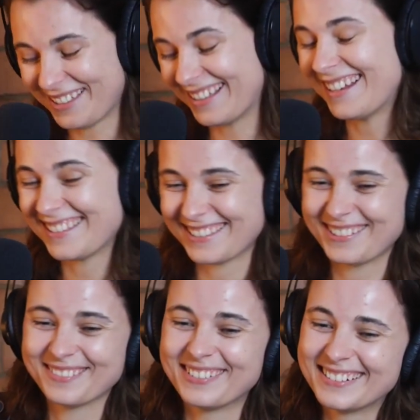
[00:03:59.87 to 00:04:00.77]
That is a
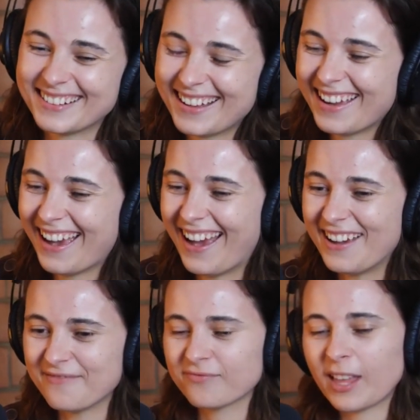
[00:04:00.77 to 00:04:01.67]
good one.
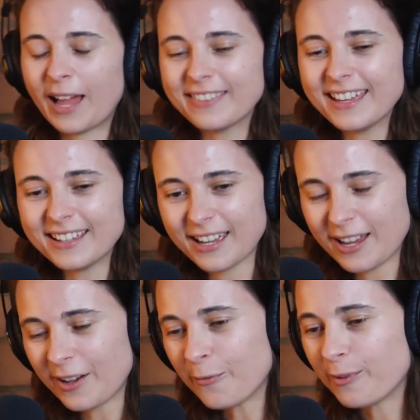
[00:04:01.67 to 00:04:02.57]
I think
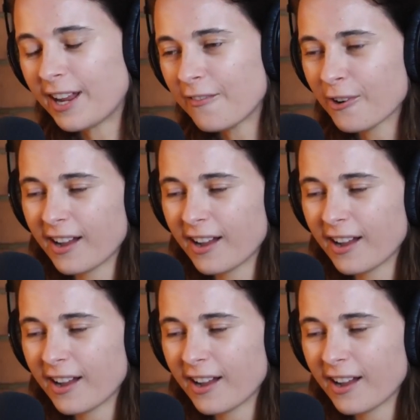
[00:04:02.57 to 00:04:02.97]
whenever